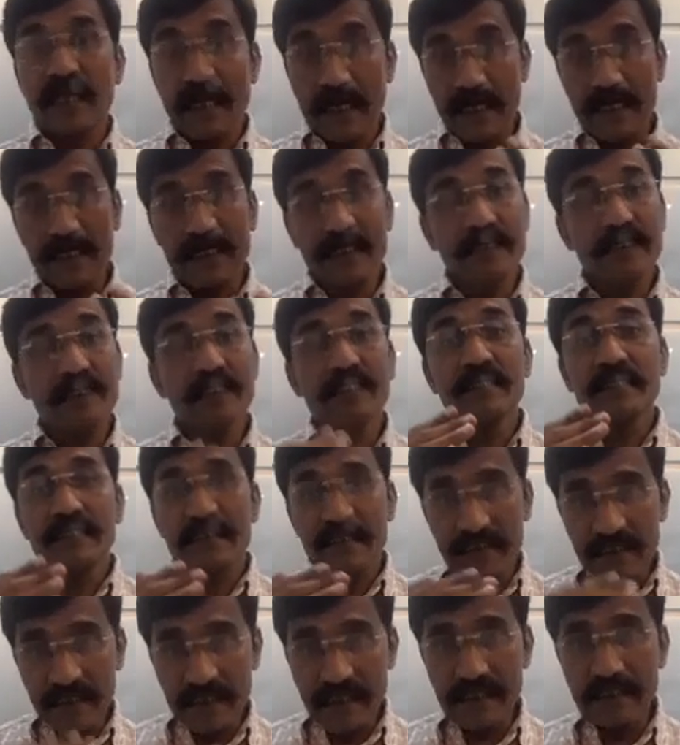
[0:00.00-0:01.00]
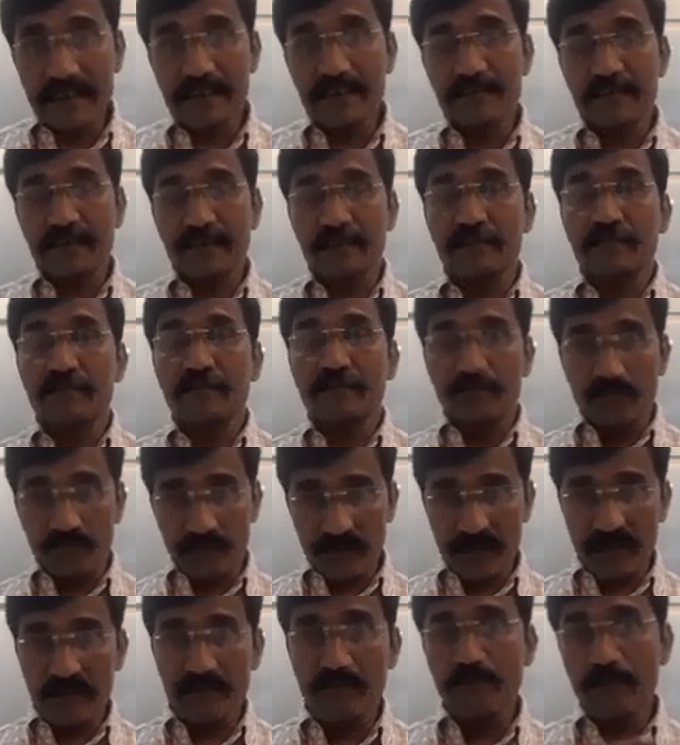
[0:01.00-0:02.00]
And in addition,
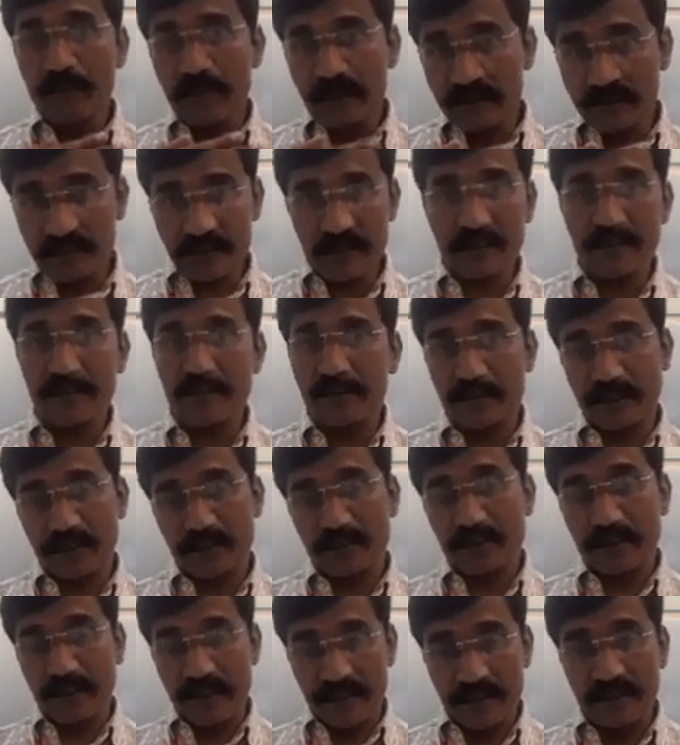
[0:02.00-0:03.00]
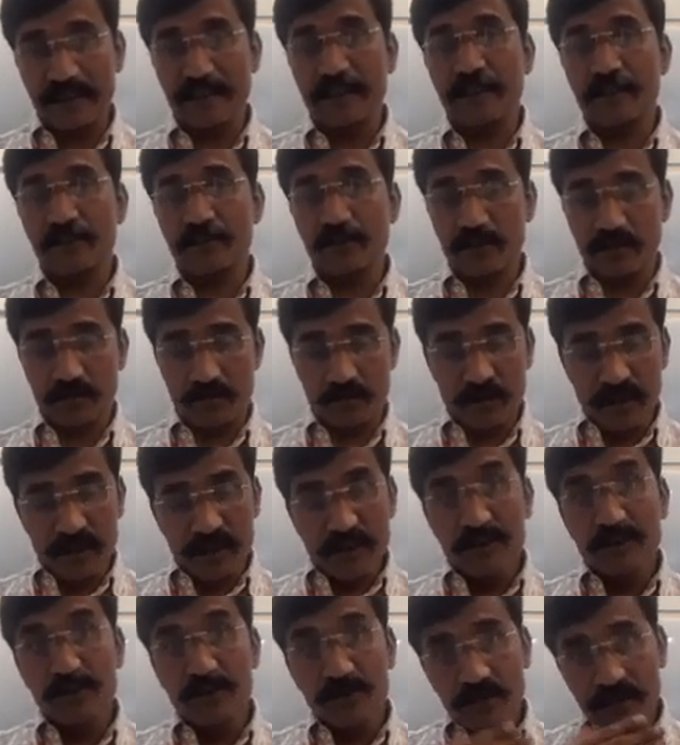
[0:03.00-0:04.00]
with the flexor retinaculum,
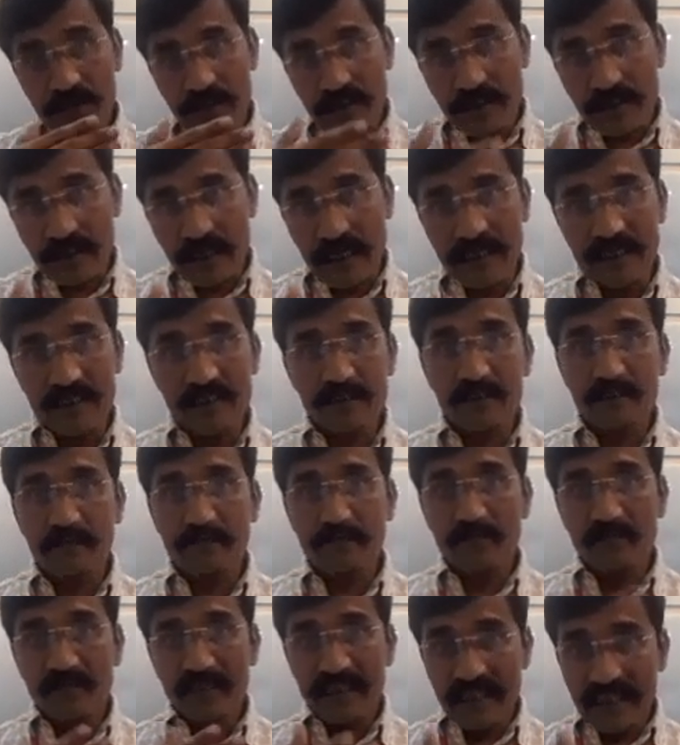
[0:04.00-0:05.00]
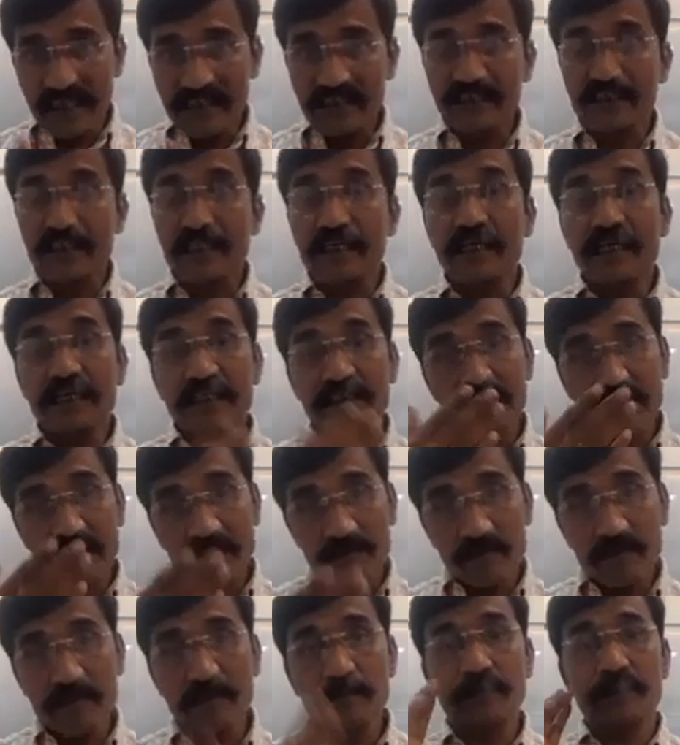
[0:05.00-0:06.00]
you can write its
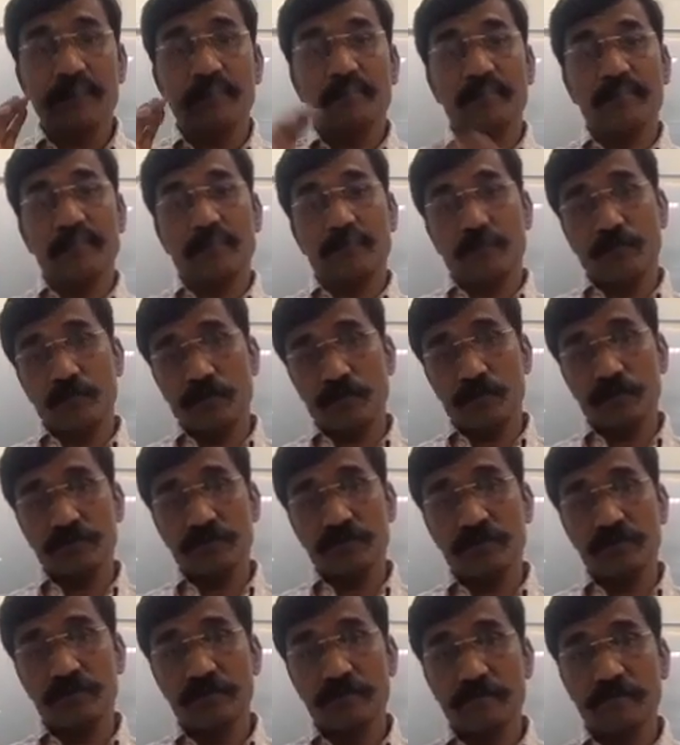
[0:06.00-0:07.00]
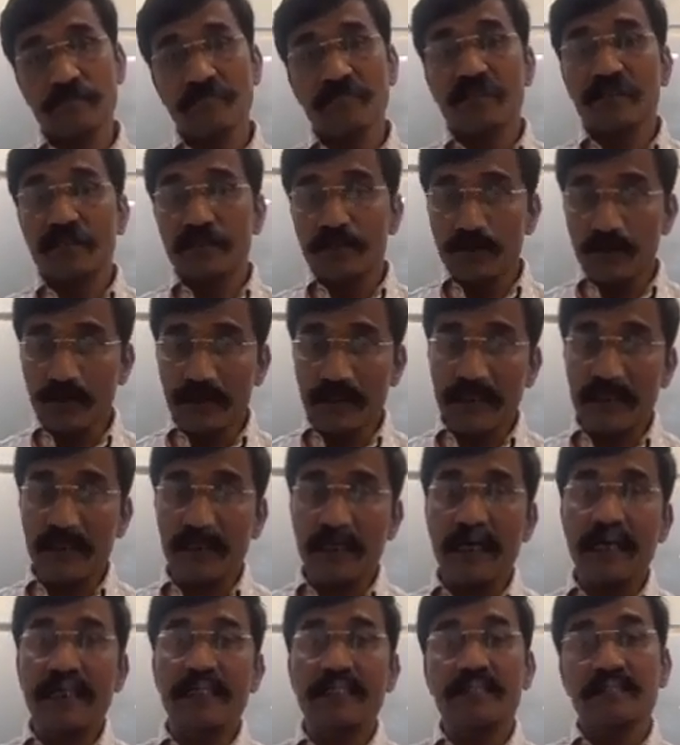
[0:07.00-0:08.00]
relation with the palmar aponeurosis. You can
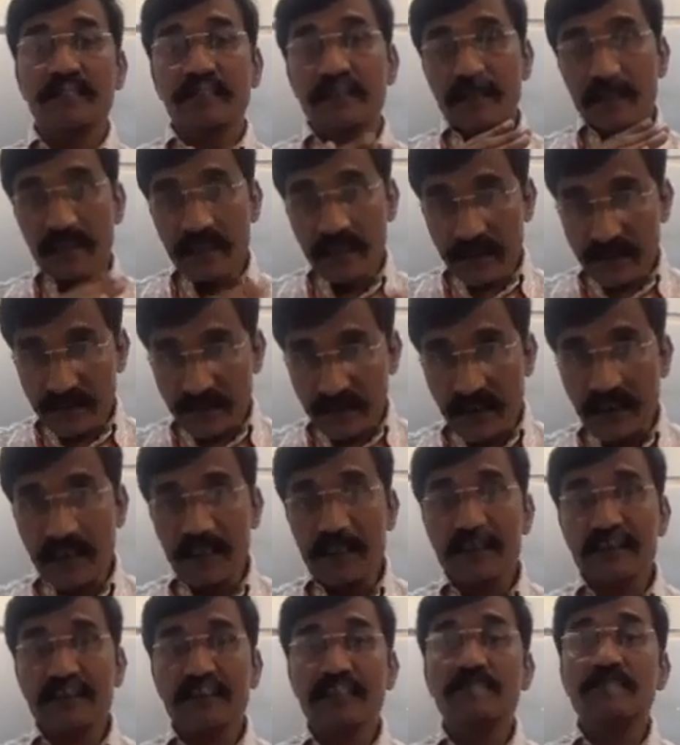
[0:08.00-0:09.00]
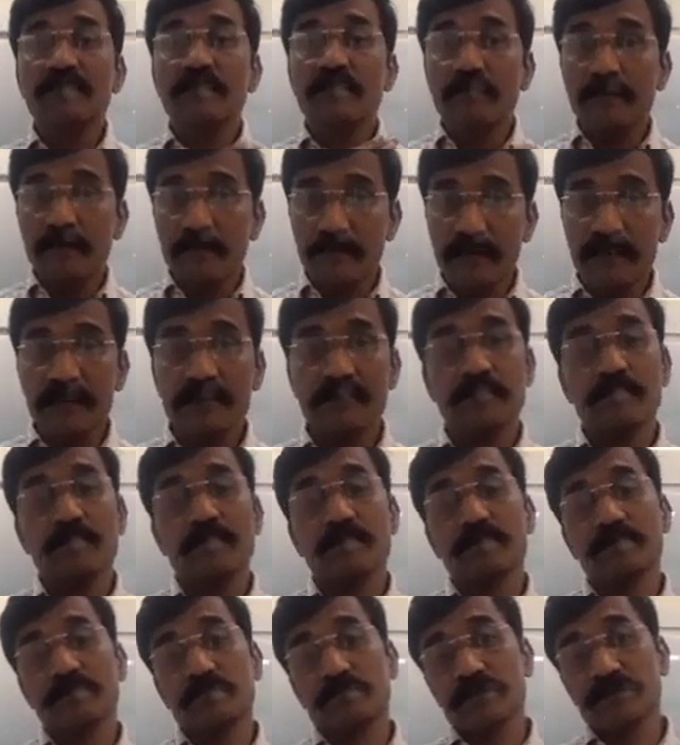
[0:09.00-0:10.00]
write its relation with the palmaris
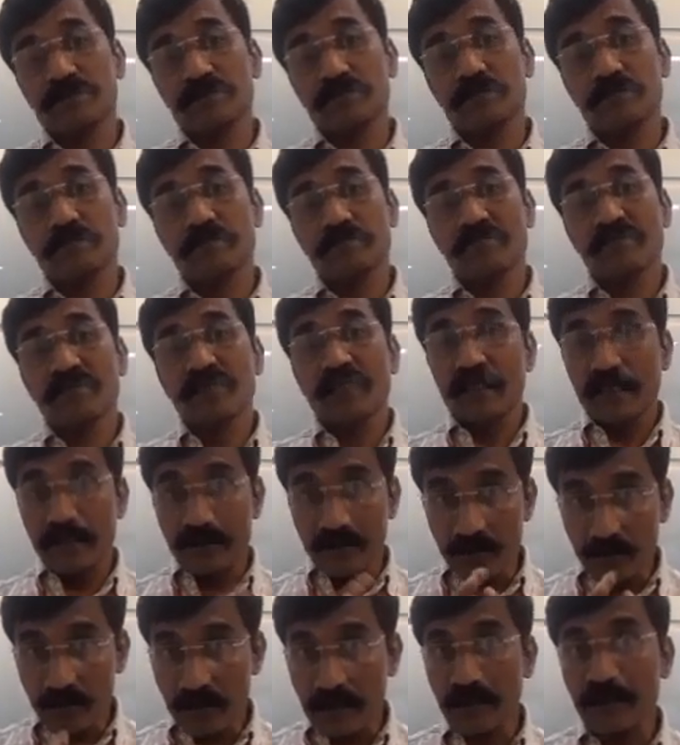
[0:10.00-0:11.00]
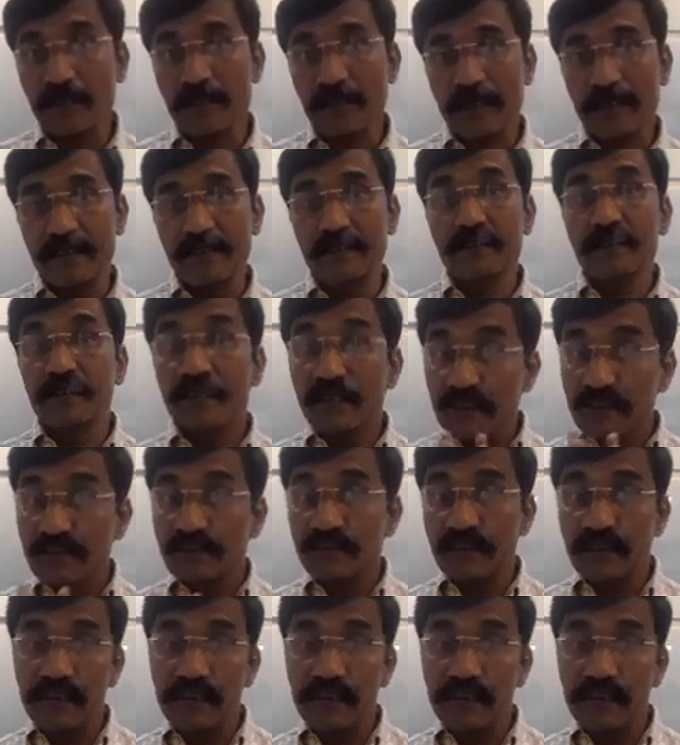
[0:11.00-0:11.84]
longus muscle, and you can write its